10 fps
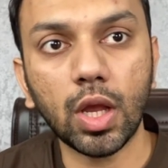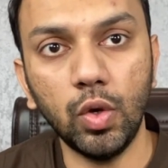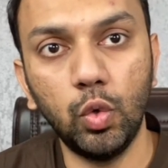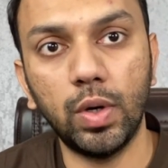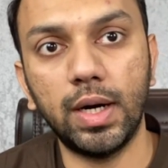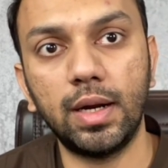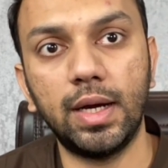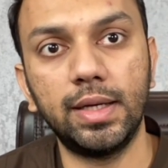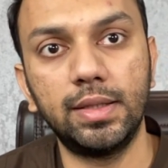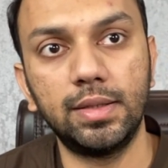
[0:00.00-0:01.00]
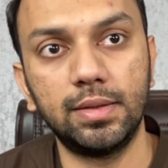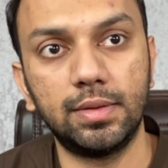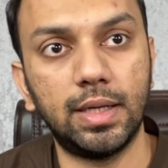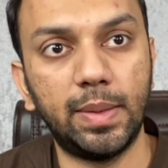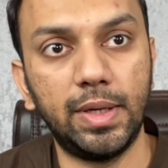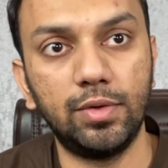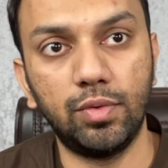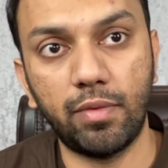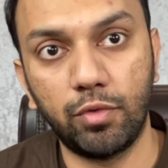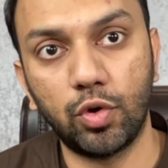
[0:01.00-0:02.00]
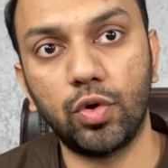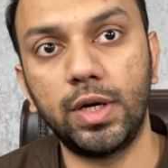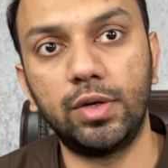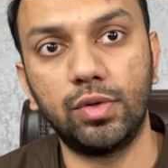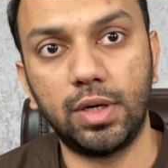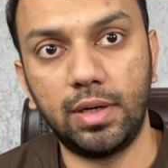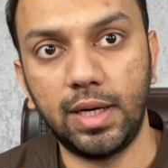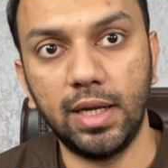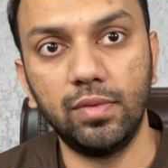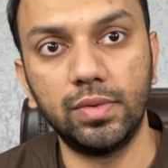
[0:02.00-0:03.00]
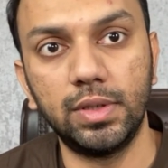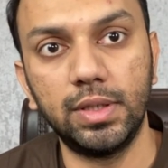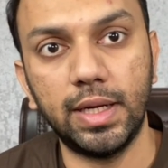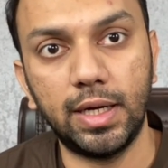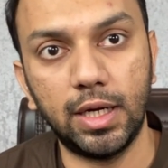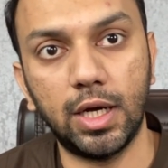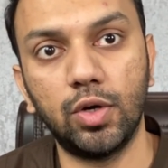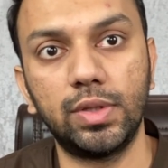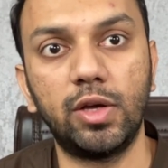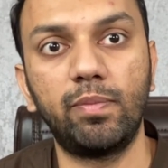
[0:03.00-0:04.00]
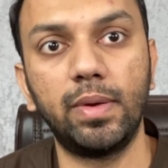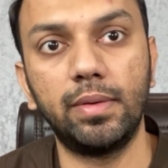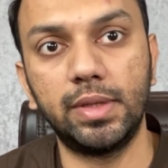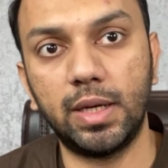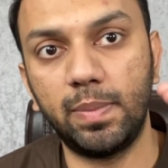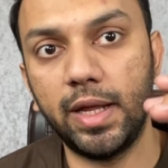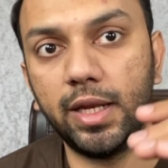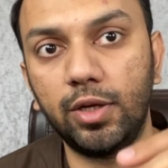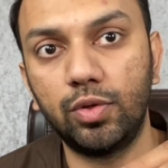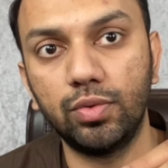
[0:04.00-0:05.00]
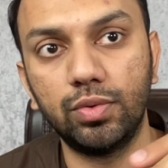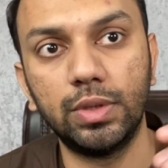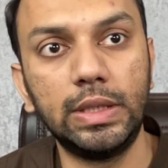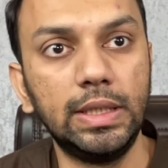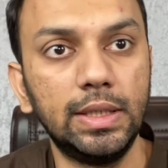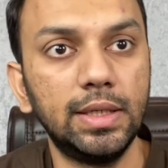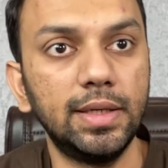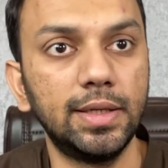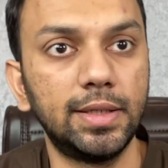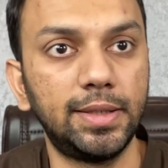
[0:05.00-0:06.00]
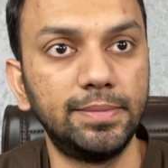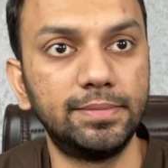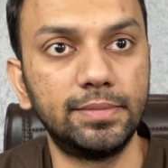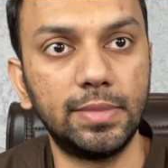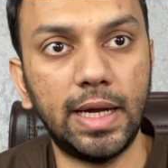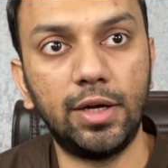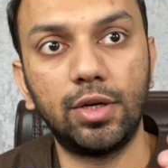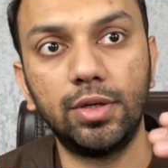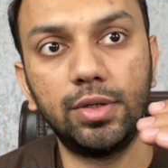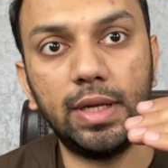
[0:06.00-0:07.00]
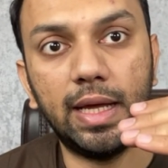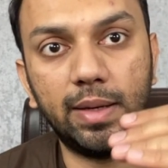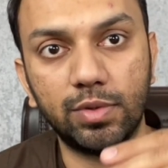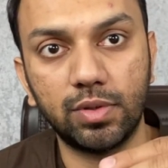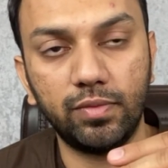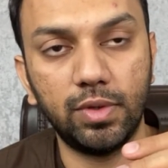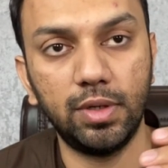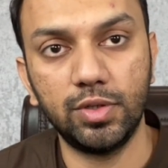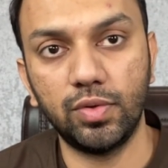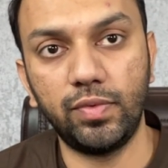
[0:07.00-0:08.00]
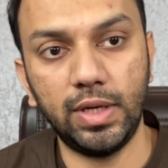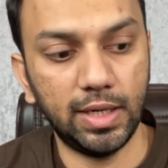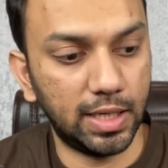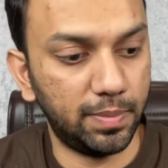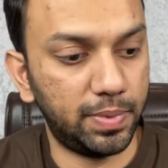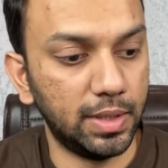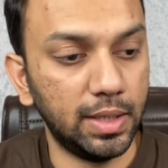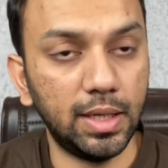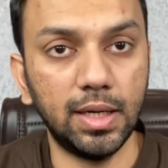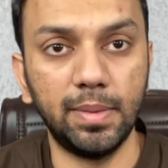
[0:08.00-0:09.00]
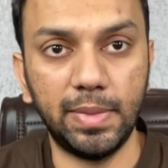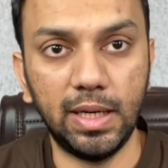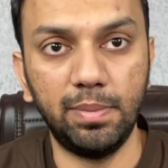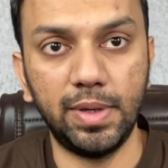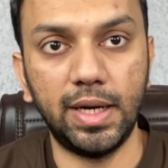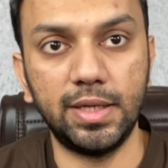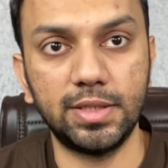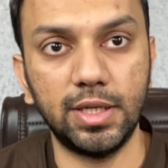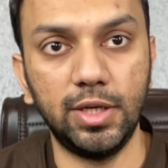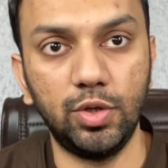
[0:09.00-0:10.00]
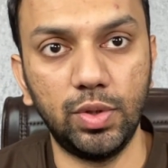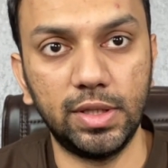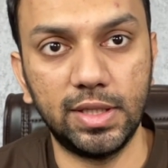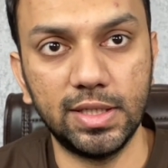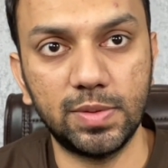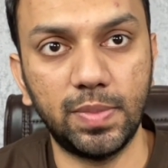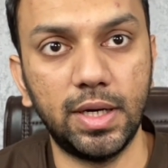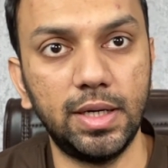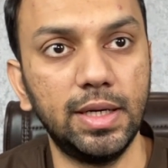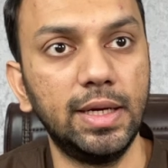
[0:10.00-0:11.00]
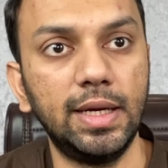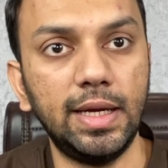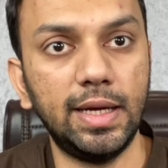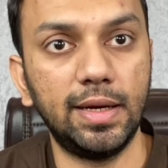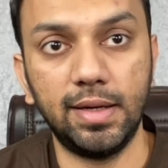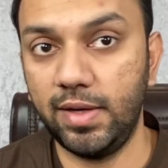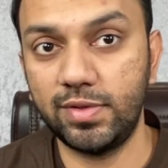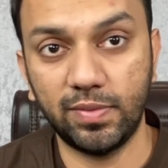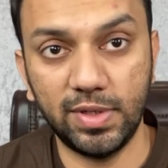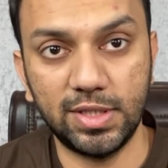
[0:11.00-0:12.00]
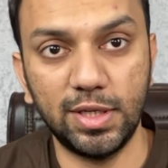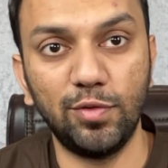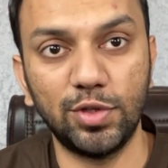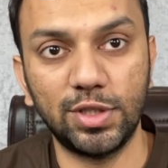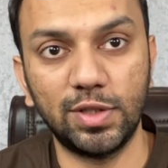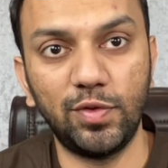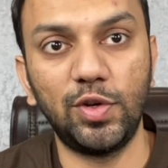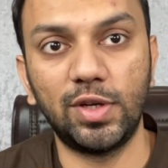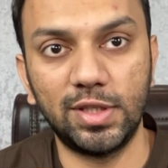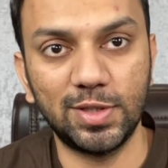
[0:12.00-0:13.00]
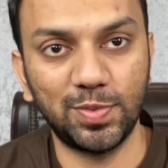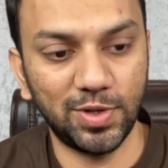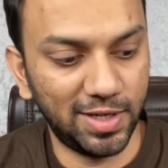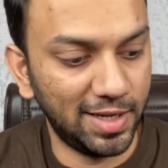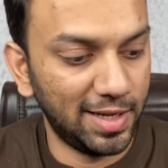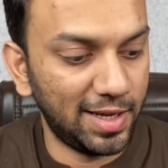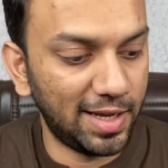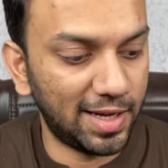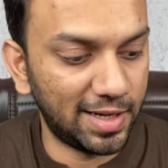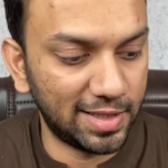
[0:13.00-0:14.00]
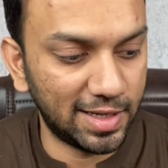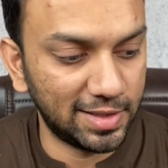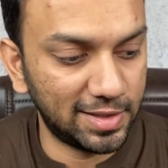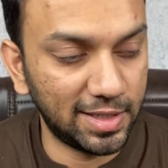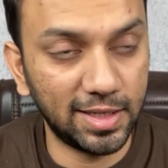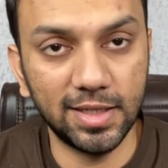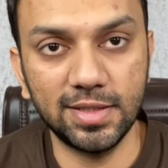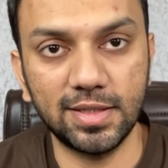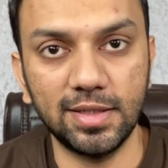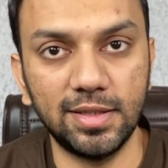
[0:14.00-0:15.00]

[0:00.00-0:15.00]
who are either, I mean, who have grown into the retail world and now they're planning to enter the Amazon world. So we help many brands in doing this part, if someone is still watching the video at this point. And the other thing is,